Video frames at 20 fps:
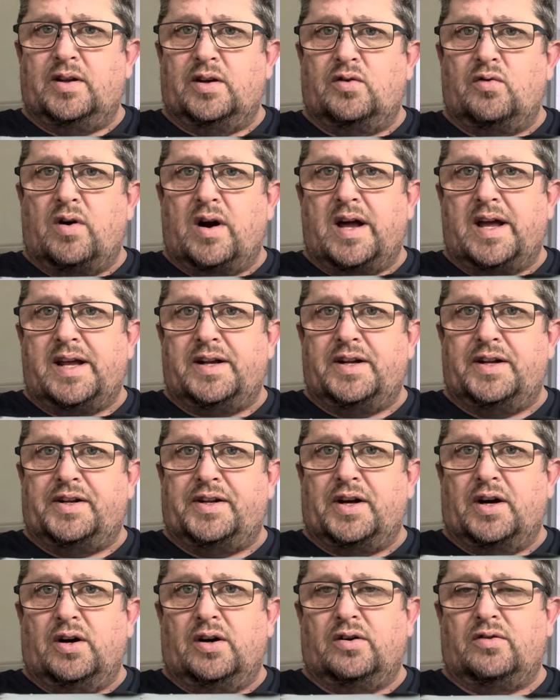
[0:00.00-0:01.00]
grey and the
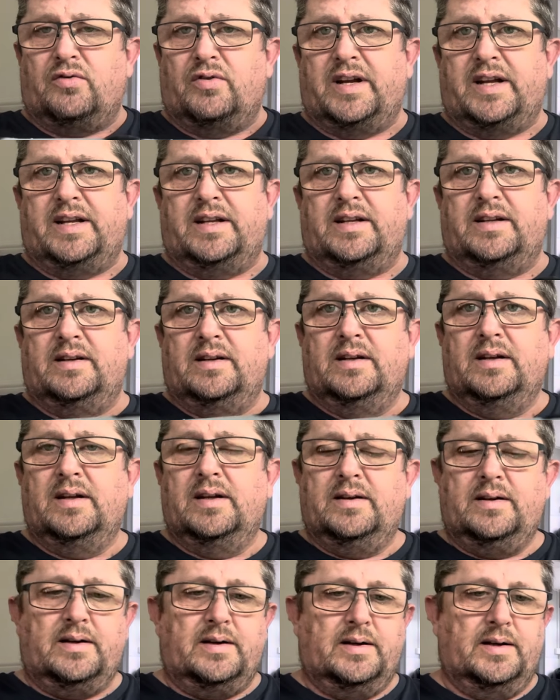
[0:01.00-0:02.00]
dark green,
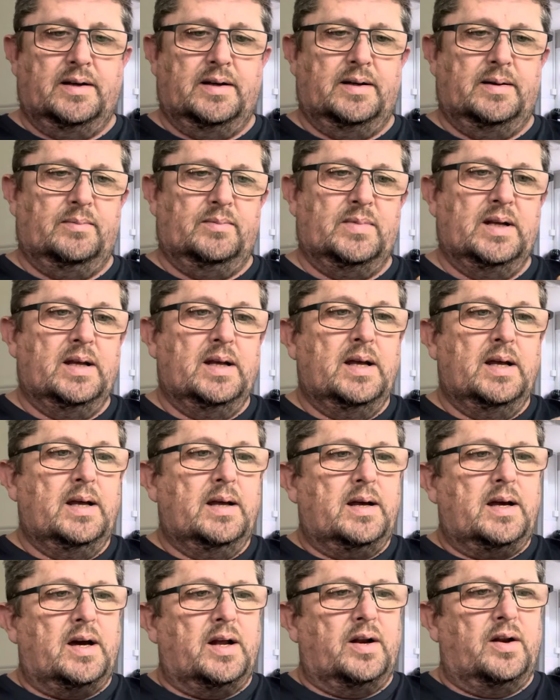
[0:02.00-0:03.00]
and
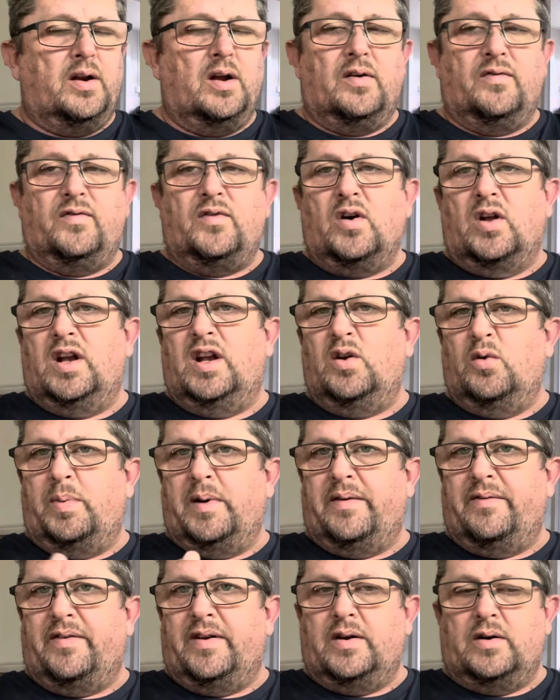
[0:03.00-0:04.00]
I've got a little bit
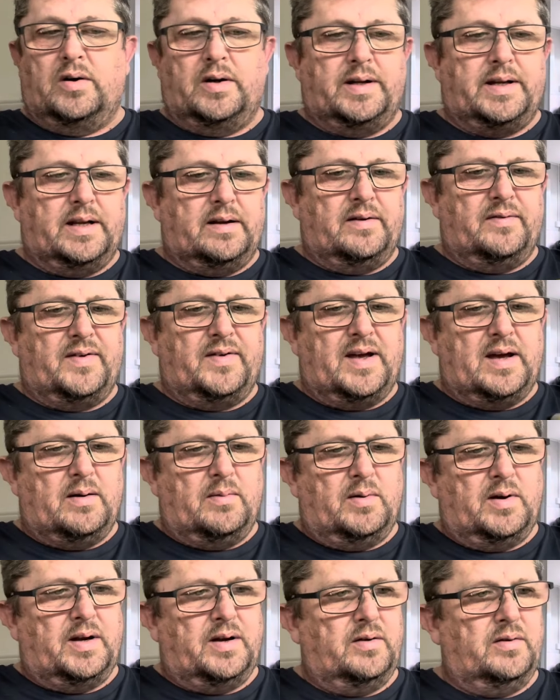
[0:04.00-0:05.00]
of an idea of how I'm
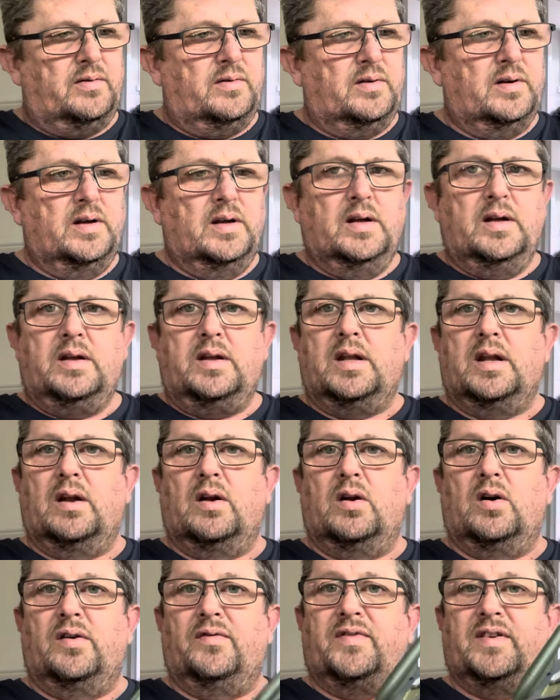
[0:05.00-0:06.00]
going to,
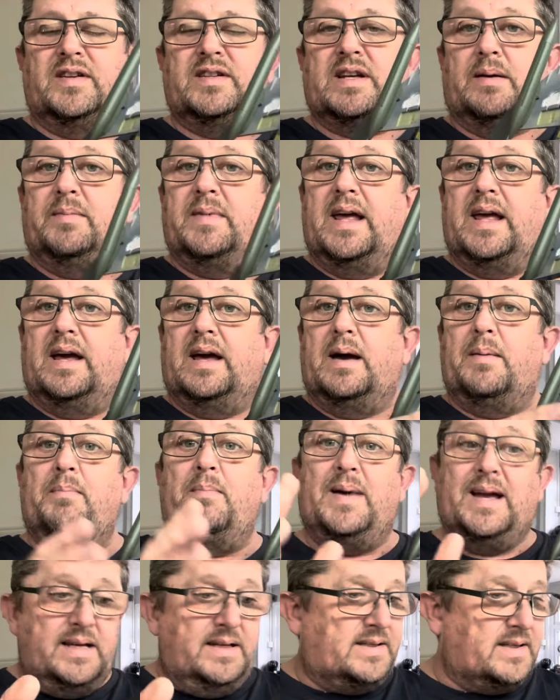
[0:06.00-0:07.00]
line things up. Now,
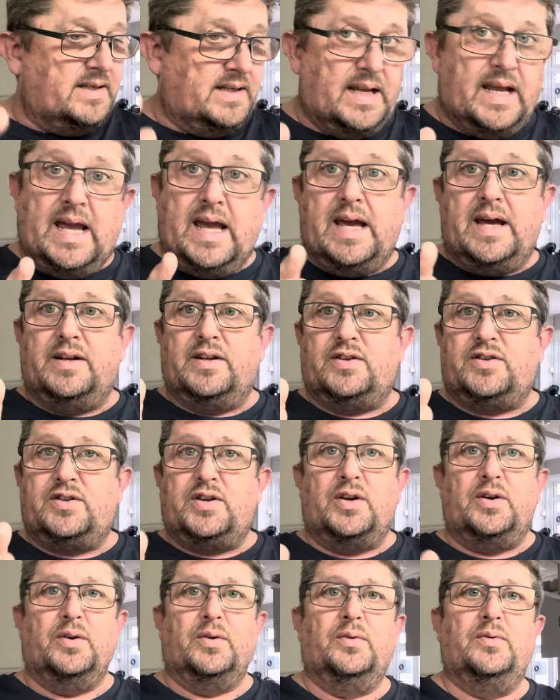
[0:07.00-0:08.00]
amazingly, out of the
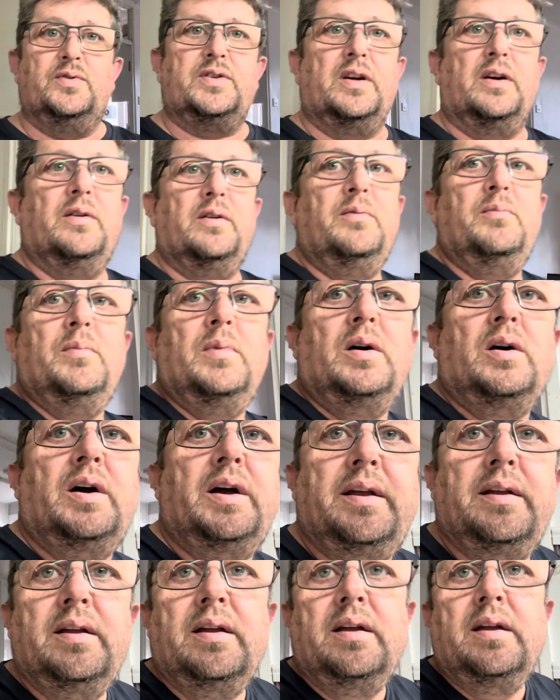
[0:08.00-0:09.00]
two, so
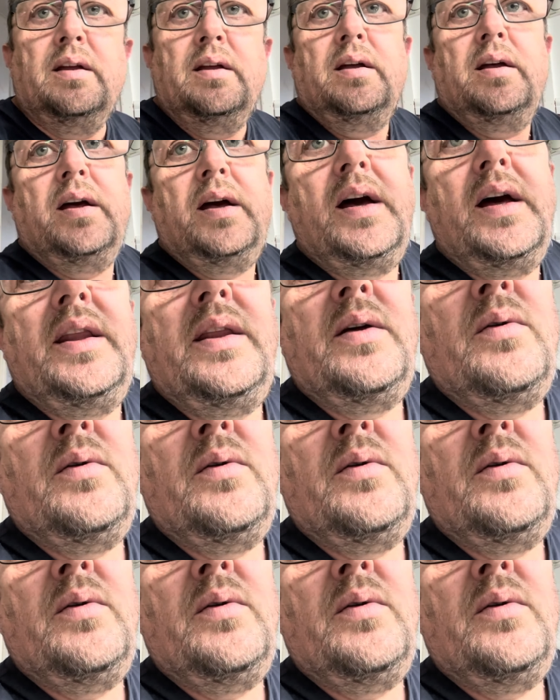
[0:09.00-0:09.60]
my other